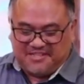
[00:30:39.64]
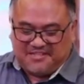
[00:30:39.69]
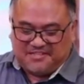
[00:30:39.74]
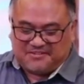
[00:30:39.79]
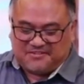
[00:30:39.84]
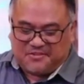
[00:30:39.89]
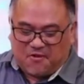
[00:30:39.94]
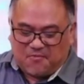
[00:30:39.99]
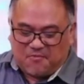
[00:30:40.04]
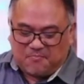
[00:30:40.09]

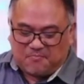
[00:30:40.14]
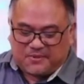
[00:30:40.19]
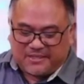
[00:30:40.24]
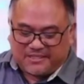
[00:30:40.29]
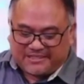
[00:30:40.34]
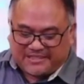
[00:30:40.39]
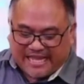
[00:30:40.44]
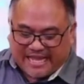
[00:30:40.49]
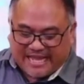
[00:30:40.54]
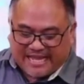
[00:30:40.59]
Don't
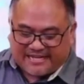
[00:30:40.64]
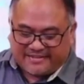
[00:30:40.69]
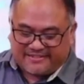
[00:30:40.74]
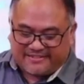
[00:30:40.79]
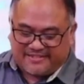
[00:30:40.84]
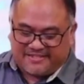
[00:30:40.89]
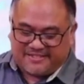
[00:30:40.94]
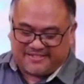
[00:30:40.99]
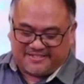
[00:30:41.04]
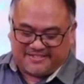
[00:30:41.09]

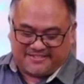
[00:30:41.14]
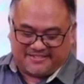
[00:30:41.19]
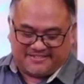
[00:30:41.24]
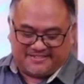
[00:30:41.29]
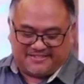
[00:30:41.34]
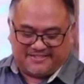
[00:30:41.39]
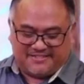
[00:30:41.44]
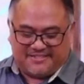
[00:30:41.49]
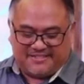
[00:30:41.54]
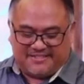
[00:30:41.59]
pretend.
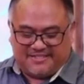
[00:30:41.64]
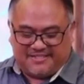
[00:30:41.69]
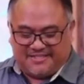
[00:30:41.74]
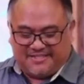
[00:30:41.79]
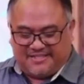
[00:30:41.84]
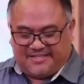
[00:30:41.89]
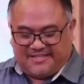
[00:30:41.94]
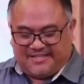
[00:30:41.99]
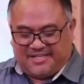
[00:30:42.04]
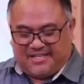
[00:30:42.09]

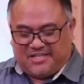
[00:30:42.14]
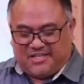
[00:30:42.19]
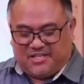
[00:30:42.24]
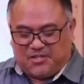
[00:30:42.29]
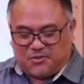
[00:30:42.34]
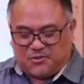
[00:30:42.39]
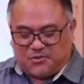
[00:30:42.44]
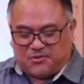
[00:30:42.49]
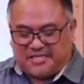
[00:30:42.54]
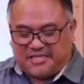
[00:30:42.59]

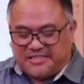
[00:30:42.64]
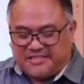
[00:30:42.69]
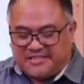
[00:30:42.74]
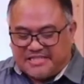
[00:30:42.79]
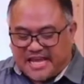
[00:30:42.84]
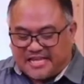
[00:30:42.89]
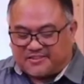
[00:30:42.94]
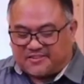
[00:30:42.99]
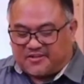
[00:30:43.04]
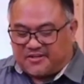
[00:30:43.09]
You did
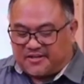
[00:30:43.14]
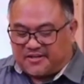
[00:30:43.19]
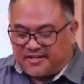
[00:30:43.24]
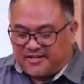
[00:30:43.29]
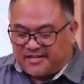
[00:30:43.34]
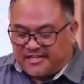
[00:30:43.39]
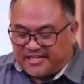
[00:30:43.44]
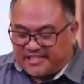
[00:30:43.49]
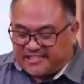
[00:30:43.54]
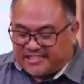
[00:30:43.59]
not
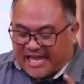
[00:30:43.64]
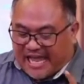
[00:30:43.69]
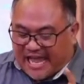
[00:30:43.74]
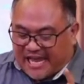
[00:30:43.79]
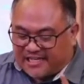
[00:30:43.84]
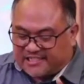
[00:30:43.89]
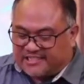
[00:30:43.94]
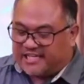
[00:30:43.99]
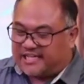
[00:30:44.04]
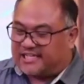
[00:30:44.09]
earn this
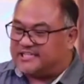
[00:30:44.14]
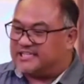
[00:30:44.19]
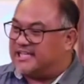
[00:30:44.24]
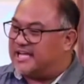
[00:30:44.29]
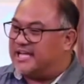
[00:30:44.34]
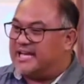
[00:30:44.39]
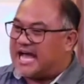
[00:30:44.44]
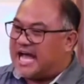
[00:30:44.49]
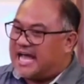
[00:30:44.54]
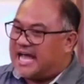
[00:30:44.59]
access,
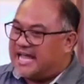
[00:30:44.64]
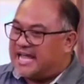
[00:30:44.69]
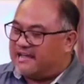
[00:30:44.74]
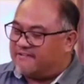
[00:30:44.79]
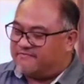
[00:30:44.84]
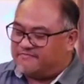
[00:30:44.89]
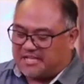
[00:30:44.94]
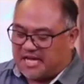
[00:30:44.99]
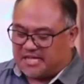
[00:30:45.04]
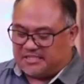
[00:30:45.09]
and I
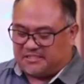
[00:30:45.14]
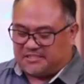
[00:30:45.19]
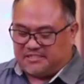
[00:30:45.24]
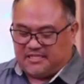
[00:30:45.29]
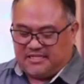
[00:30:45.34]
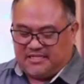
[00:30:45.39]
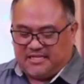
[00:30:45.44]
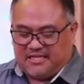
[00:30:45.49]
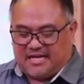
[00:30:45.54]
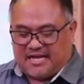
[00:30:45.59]
have not
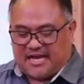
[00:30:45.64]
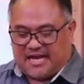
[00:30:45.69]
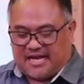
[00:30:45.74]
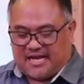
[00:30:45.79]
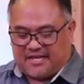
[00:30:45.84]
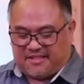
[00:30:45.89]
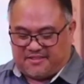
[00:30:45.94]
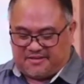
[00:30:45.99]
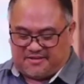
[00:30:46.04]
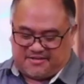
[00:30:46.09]

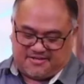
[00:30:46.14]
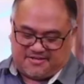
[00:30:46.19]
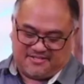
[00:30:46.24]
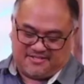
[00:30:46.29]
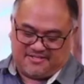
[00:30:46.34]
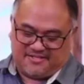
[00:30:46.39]
either.